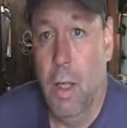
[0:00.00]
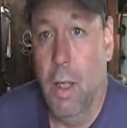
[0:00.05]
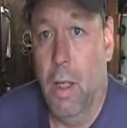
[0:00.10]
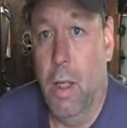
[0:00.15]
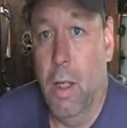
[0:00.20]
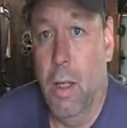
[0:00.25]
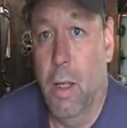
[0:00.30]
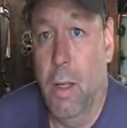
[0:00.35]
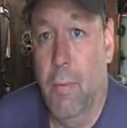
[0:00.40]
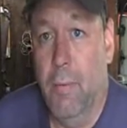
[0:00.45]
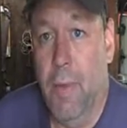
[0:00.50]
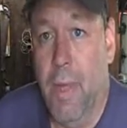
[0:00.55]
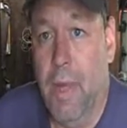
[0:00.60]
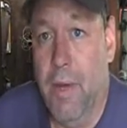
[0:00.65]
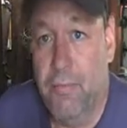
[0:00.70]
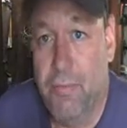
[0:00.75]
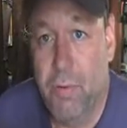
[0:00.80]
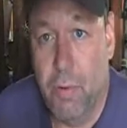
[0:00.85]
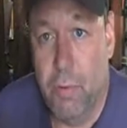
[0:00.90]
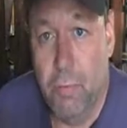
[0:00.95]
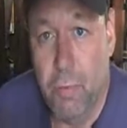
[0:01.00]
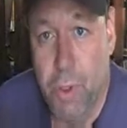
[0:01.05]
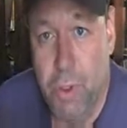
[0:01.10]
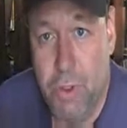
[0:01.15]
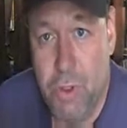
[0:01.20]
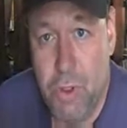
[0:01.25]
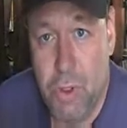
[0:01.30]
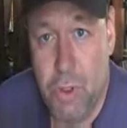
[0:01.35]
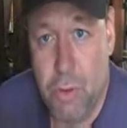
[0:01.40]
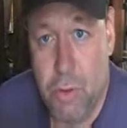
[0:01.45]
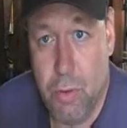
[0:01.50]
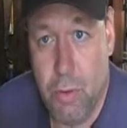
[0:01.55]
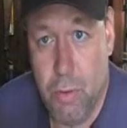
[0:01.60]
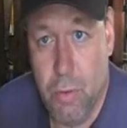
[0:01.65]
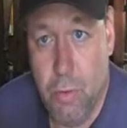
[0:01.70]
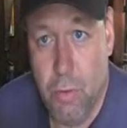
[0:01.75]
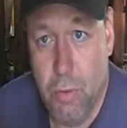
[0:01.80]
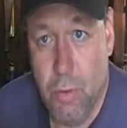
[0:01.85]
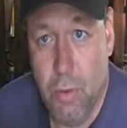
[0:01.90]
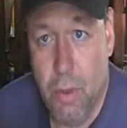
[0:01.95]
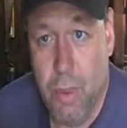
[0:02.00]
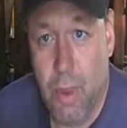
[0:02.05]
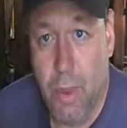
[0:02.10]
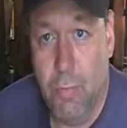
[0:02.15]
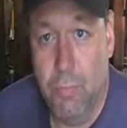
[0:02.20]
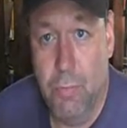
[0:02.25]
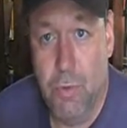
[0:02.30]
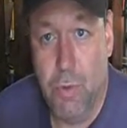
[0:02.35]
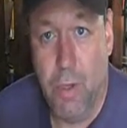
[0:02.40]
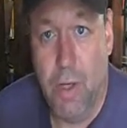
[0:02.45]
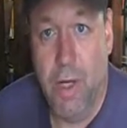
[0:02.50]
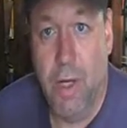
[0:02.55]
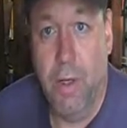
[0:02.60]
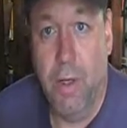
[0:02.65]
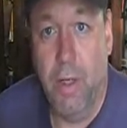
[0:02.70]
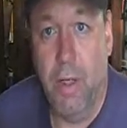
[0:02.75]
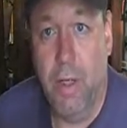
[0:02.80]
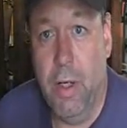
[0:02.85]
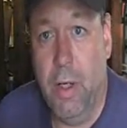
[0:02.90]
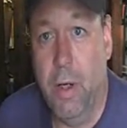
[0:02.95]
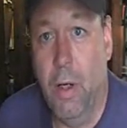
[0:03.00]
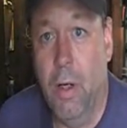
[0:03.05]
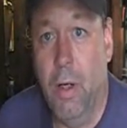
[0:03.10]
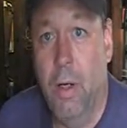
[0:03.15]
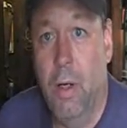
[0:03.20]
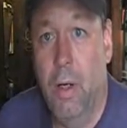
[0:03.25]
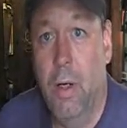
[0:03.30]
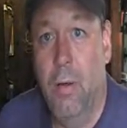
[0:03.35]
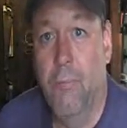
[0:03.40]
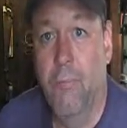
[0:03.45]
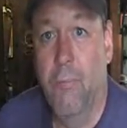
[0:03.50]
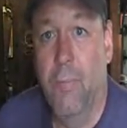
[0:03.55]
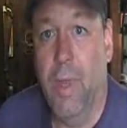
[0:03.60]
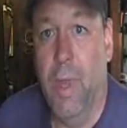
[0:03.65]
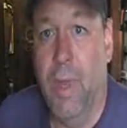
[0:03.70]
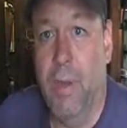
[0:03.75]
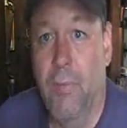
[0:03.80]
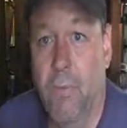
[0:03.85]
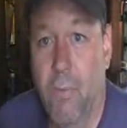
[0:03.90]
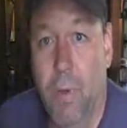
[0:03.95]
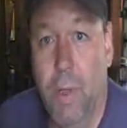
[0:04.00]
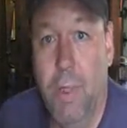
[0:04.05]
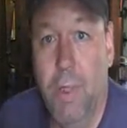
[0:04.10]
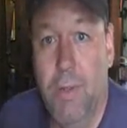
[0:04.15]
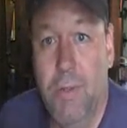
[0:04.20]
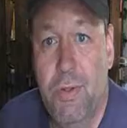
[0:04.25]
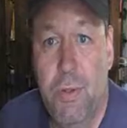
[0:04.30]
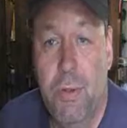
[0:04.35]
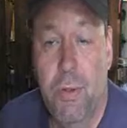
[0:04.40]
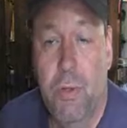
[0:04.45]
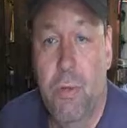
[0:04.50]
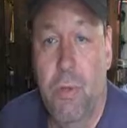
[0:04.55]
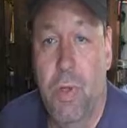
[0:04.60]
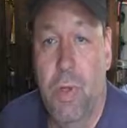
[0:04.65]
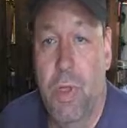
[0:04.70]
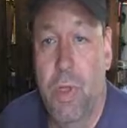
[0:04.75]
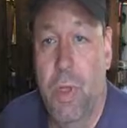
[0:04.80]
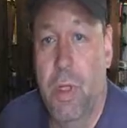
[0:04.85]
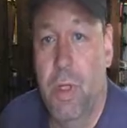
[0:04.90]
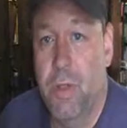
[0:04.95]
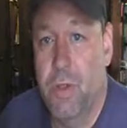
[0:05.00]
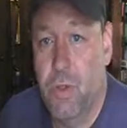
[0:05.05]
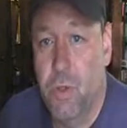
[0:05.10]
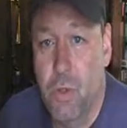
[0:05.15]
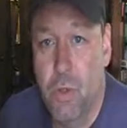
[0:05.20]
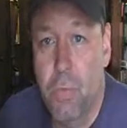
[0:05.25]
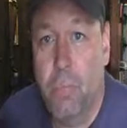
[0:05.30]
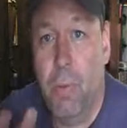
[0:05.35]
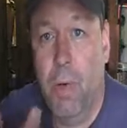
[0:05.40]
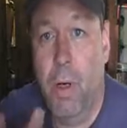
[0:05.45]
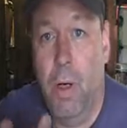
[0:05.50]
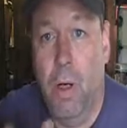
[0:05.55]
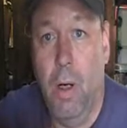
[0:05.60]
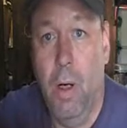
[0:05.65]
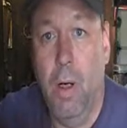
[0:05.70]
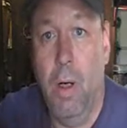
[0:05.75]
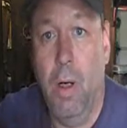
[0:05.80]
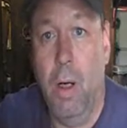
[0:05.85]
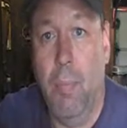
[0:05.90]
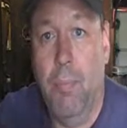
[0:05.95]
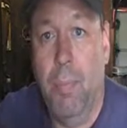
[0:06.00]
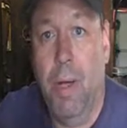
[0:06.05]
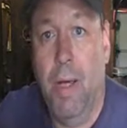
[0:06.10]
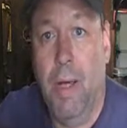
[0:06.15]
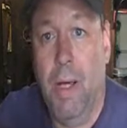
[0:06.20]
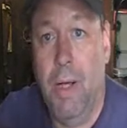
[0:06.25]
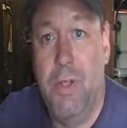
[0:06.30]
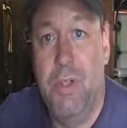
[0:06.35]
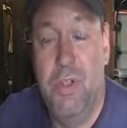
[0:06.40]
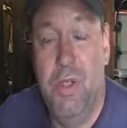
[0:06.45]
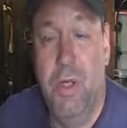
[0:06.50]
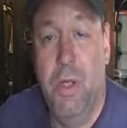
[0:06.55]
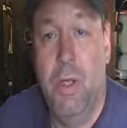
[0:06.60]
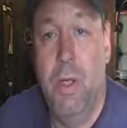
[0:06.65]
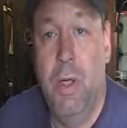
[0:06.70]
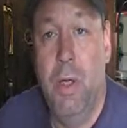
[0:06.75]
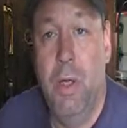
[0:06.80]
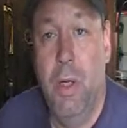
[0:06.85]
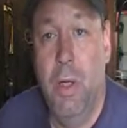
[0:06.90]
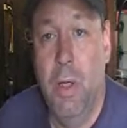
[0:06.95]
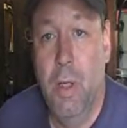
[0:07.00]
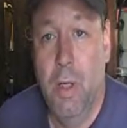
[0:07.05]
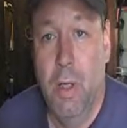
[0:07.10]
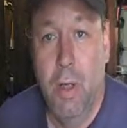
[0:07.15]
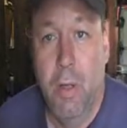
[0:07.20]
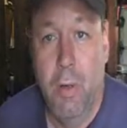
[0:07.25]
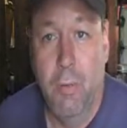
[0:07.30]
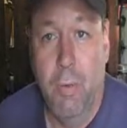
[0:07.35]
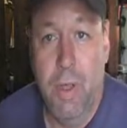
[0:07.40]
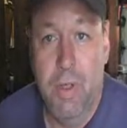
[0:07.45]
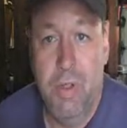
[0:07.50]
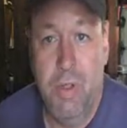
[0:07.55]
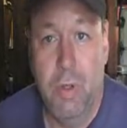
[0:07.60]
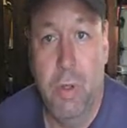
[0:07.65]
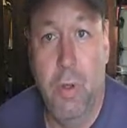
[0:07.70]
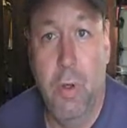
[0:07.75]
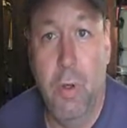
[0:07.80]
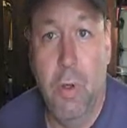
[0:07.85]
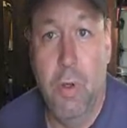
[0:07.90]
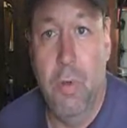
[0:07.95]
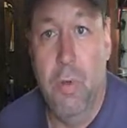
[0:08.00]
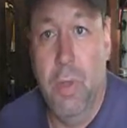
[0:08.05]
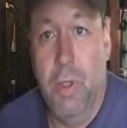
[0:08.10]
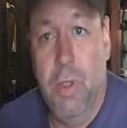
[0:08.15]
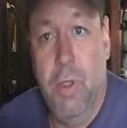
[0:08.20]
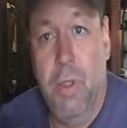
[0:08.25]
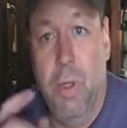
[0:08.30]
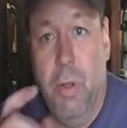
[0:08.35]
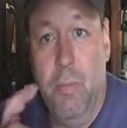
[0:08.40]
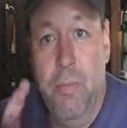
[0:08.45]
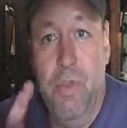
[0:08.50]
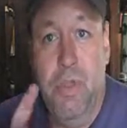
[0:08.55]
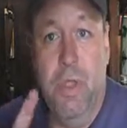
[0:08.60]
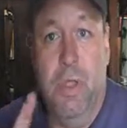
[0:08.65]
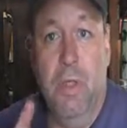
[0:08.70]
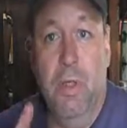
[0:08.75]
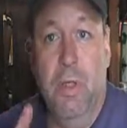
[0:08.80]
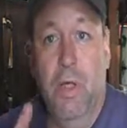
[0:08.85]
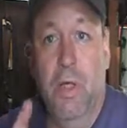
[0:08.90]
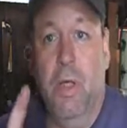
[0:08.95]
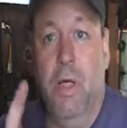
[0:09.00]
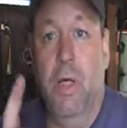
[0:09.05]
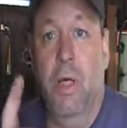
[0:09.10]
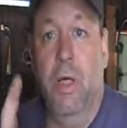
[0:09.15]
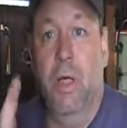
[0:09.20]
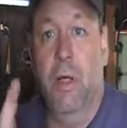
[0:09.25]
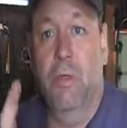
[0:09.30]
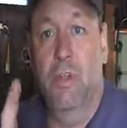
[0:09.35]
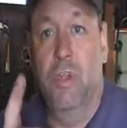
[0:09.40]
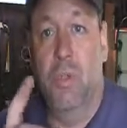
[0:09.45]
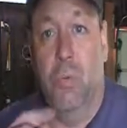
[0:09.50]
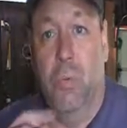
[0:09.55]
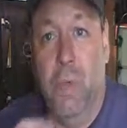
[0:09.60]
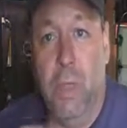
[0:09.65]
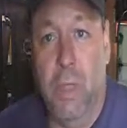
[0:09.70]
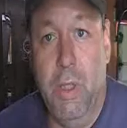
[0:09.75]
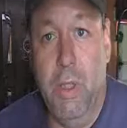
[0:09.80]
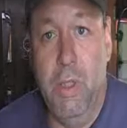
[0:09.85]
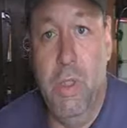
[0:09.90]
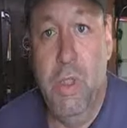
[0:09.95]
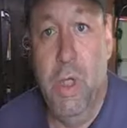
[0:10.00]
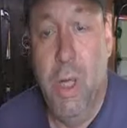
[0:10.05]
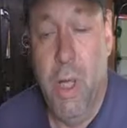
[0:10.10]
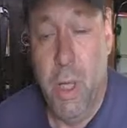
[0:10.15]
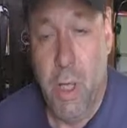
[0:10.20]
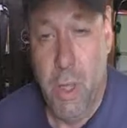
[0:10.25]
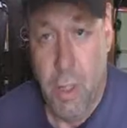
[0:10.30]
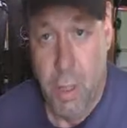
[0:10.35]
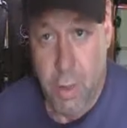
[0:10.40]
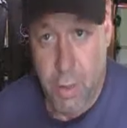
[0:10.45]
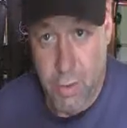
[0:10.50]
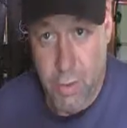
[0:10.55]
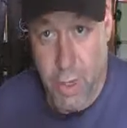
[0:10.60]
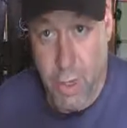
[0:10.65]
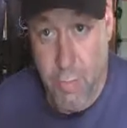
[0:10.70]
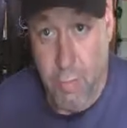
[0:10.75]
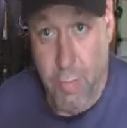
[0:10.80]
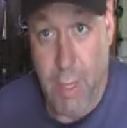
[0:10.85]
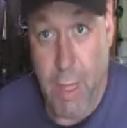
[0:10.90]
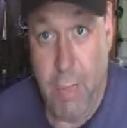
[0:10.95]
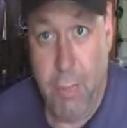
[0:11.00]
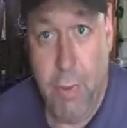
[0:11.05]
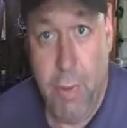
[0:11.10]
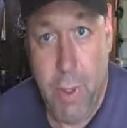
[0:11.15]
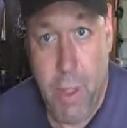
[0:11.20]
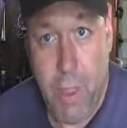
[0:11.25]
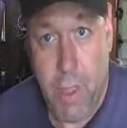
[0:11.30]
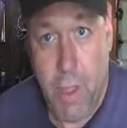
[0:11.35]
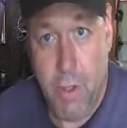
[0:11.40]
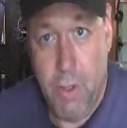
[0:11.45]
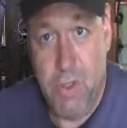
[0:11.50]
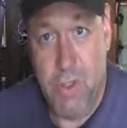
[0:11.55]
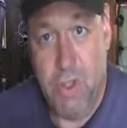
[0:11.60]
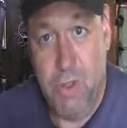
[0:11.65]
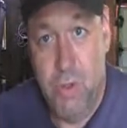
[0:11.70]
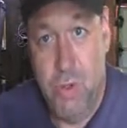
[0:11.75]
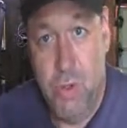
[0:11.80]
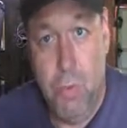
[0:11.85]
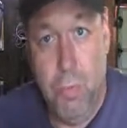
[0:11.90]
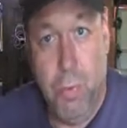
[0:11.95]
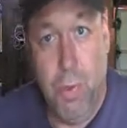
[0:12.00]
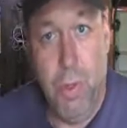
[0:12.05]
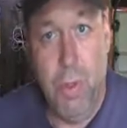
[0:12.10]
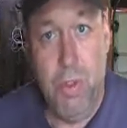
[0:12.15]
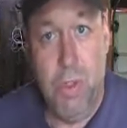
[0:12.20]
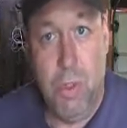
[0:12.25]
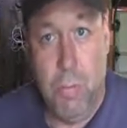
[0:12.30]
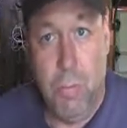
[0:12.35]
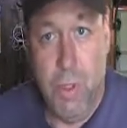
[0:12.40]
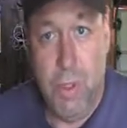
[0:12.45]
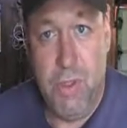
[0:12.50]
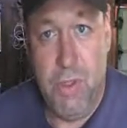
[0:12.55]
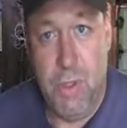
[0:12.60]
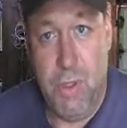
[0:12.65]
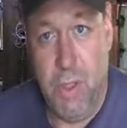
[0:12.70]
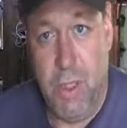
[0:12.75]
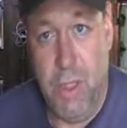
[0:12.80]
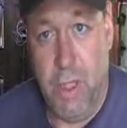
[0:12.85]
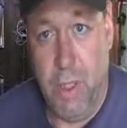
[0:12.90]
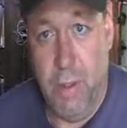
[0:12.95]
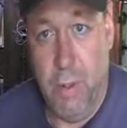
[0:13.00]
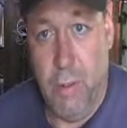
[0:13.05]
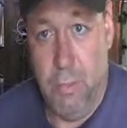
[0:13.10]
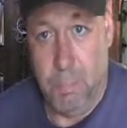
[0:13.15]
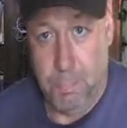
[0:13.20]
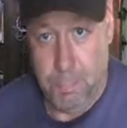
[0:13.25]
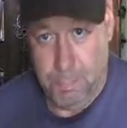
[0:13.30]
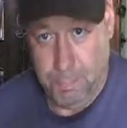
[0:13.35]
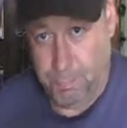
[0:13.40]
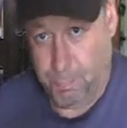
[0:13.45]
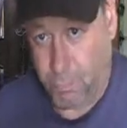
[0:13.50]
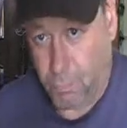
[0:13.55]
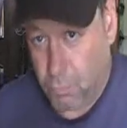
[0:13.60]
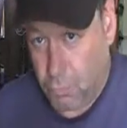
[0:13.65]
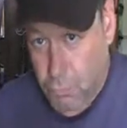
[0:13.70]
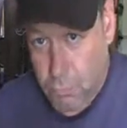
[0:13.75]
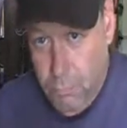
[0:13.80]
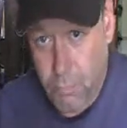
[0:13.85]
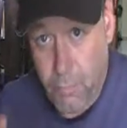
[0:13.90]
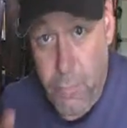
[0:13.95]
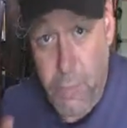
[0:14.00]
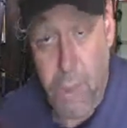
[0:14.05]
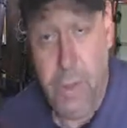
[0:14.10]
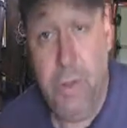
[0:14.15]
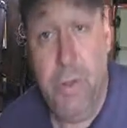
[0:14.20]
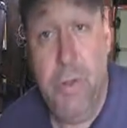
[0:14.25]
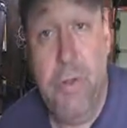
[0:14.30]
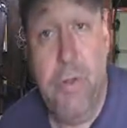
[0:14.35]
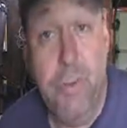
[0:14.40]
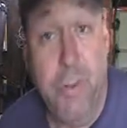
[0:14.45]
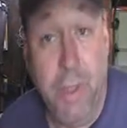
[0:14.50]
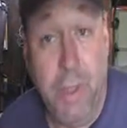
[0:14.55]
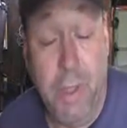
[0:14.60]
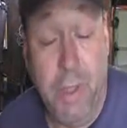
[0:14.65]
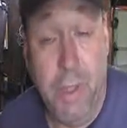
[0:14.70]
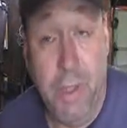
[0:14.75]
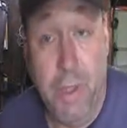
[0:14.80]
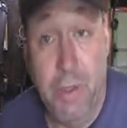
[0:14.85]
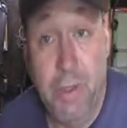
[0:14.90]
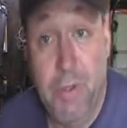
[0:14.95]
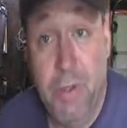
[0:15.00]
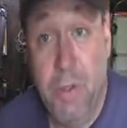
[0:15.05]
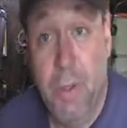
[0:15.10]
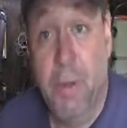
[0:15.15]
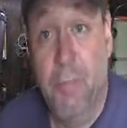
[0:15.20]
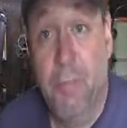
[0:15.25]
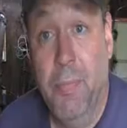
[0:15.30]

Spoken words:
after much trial and error, I've went to the 2-part epoxy resin glue that comes in the syringe type applicators in 2 parts. You mix it together. The trick is